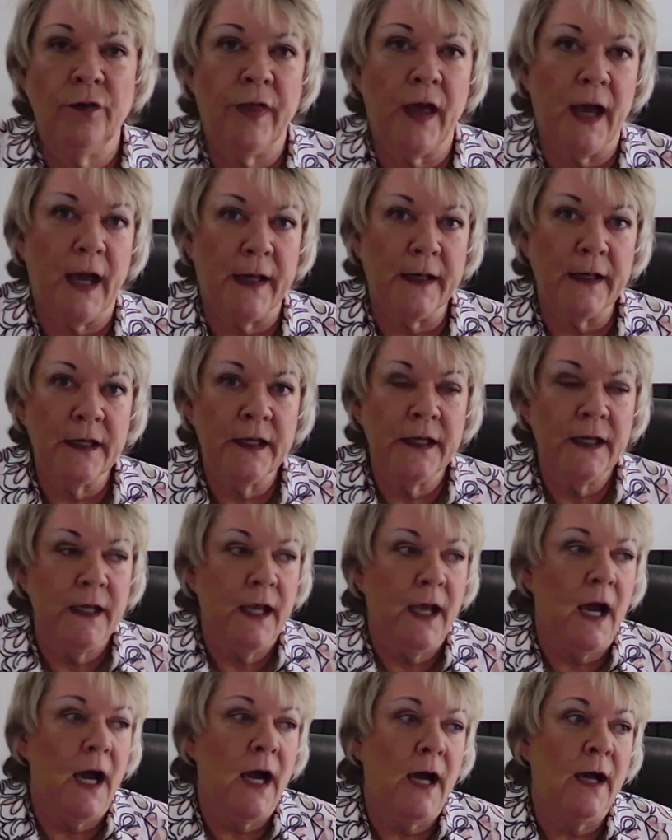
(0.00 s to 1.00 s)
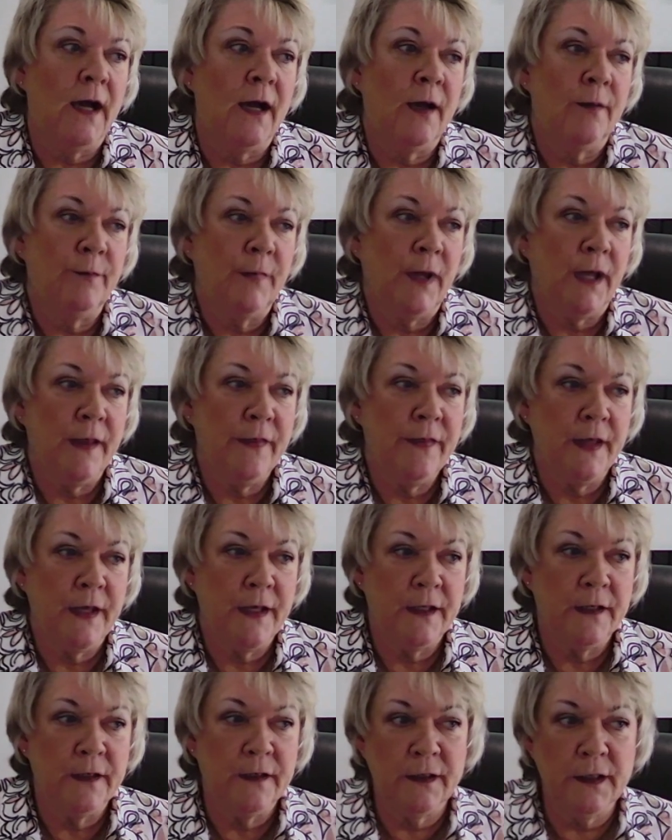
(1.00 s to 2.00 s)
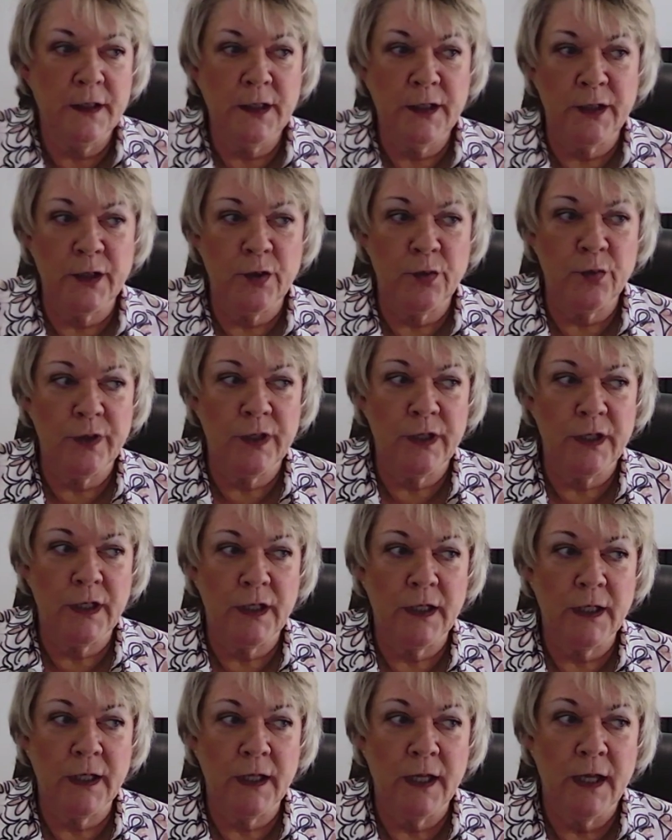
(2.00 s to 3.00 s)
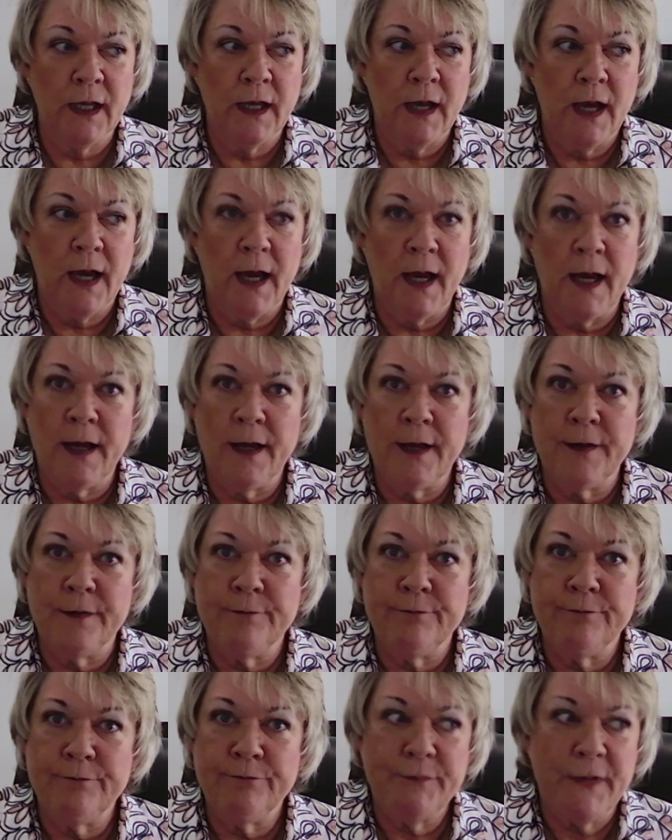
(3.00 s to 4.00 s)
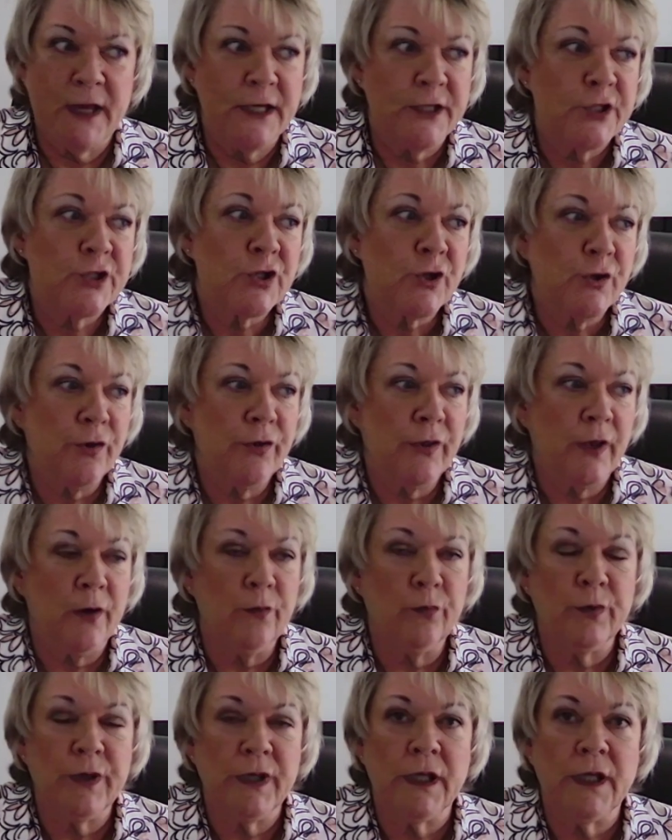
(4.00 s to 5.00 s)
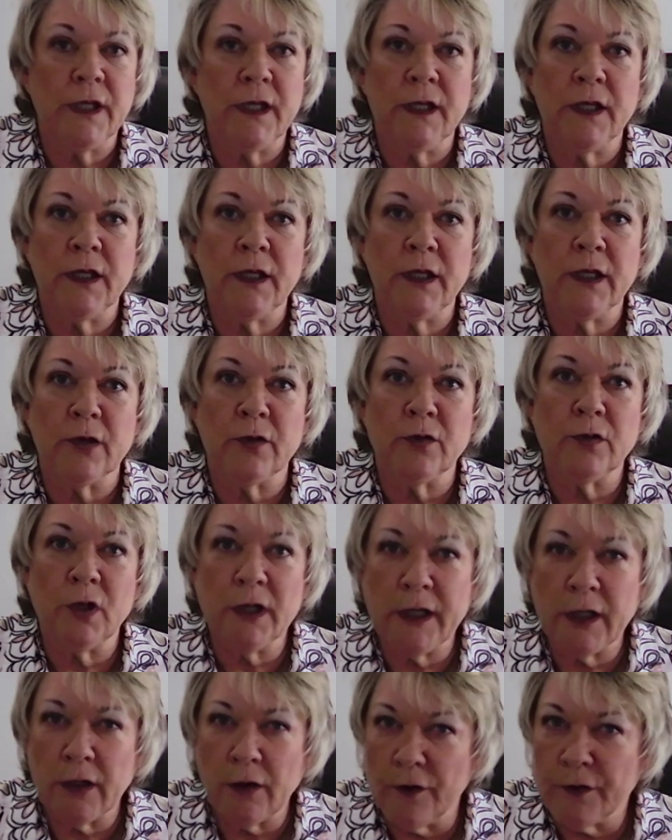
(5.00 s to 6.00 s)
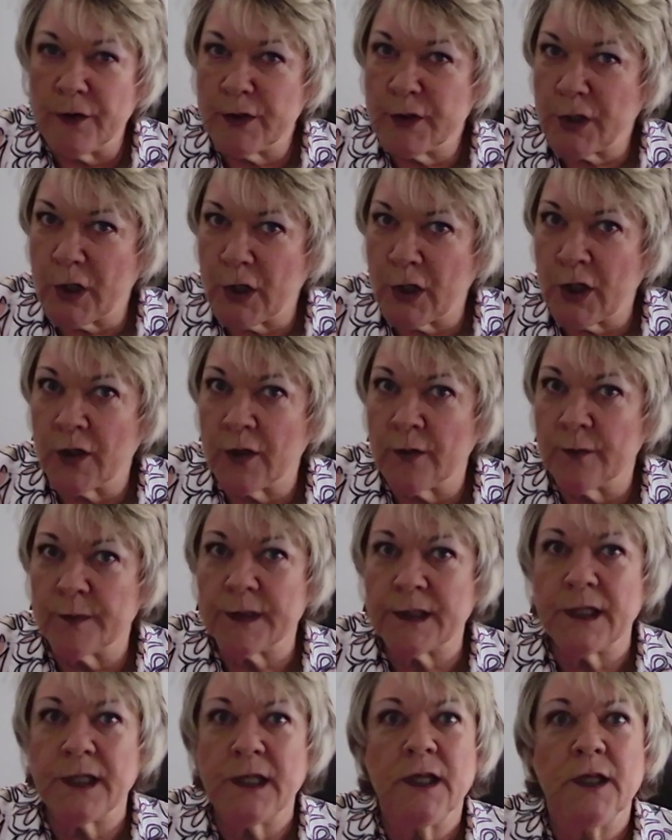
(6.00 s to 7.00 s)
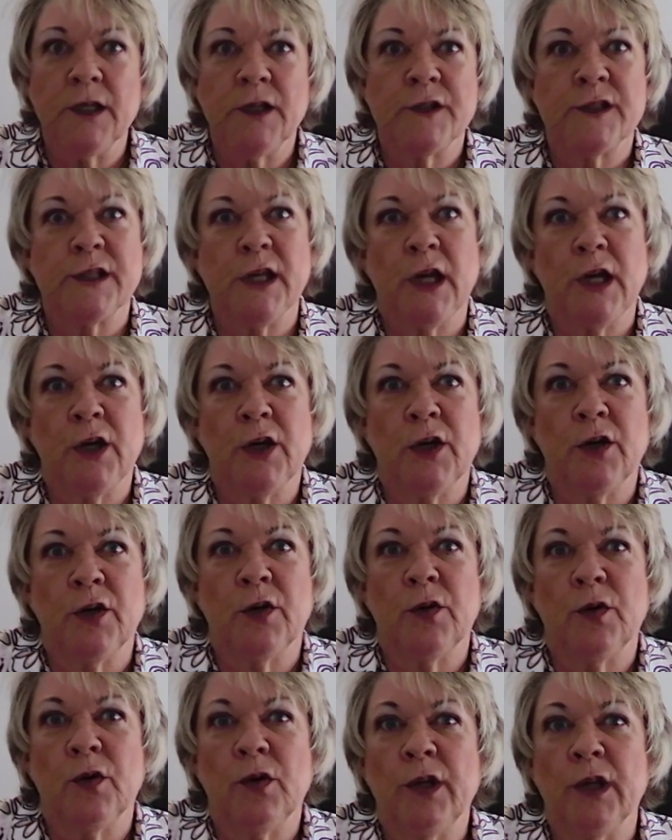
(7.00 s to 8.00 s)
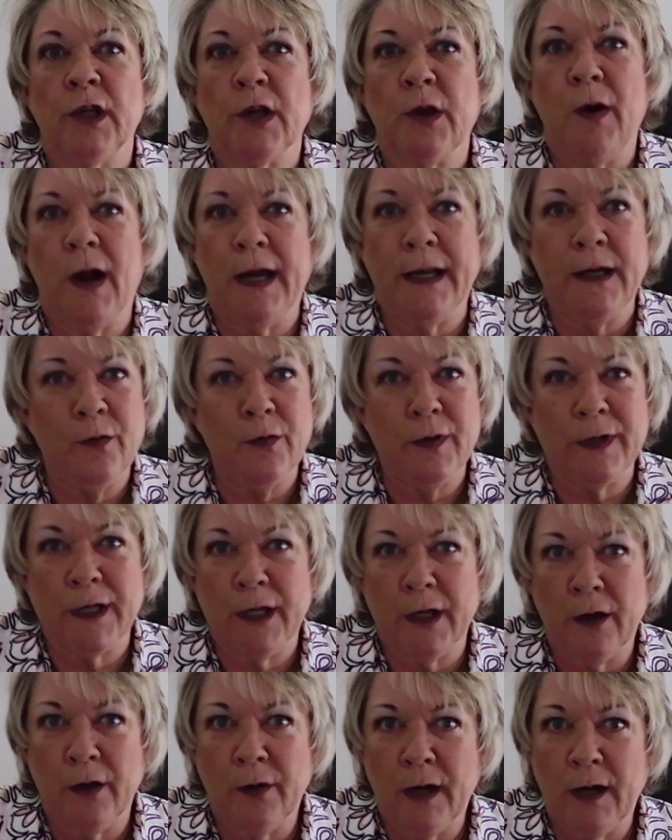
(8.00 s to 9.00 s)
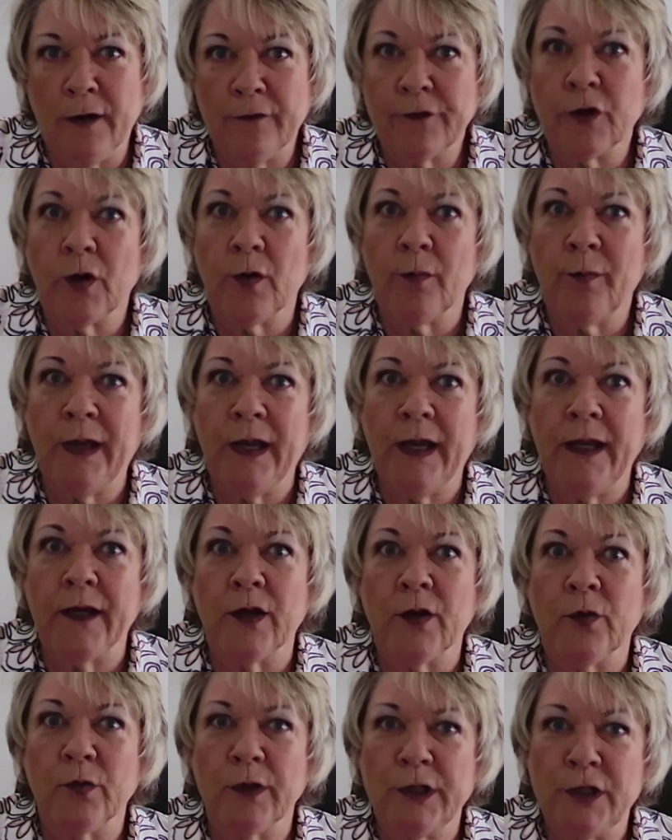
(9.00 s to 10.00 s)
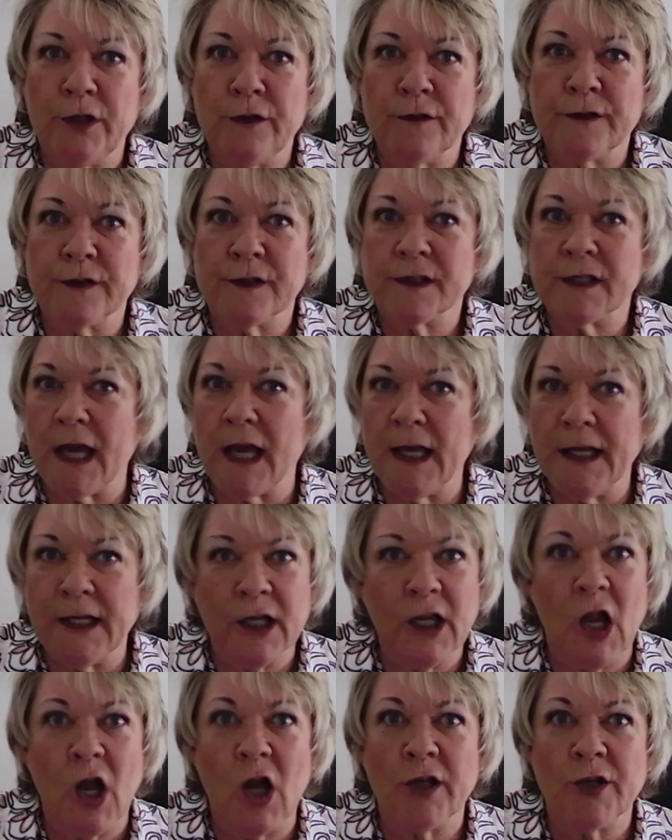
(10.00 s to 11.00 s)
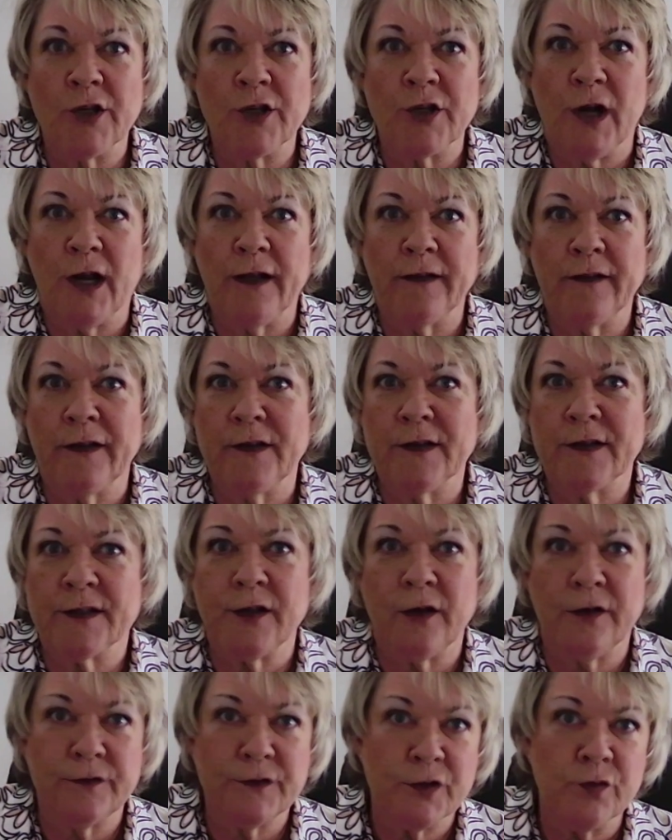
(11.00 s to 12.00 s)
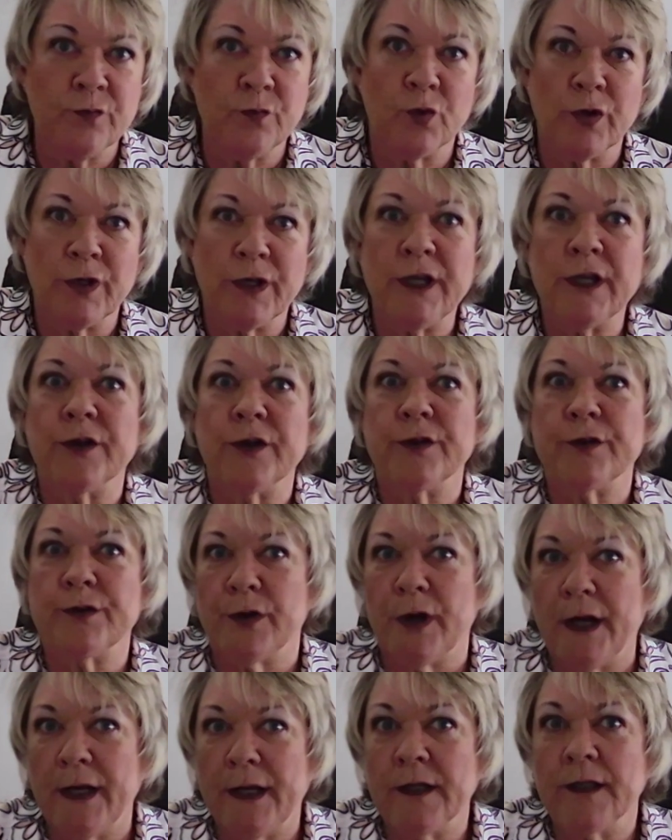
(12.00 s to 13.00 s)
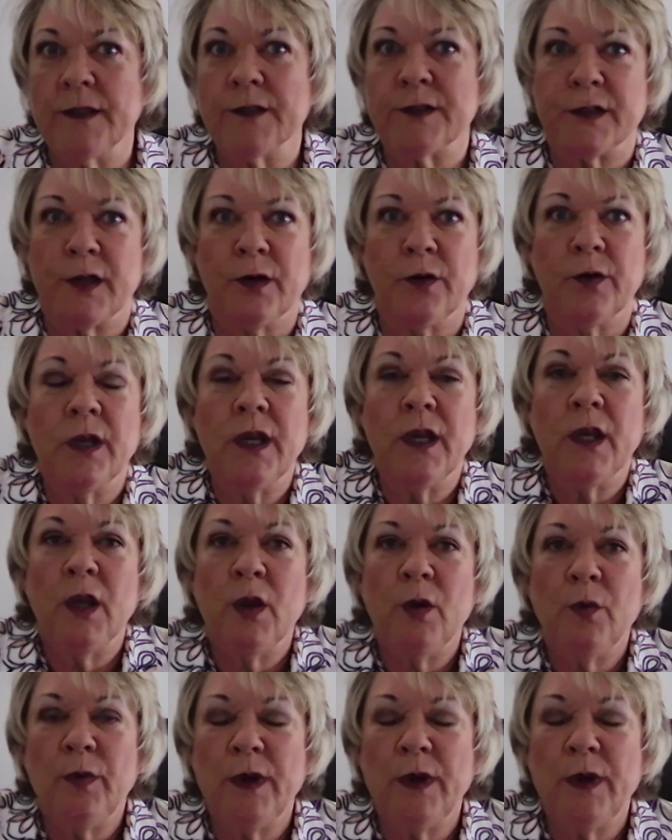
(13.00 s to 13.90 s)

of that, and then we make sure that we look at all the terms. So, I don't want to go after a payer when you've signed a contract and you still have 2 more years, right? So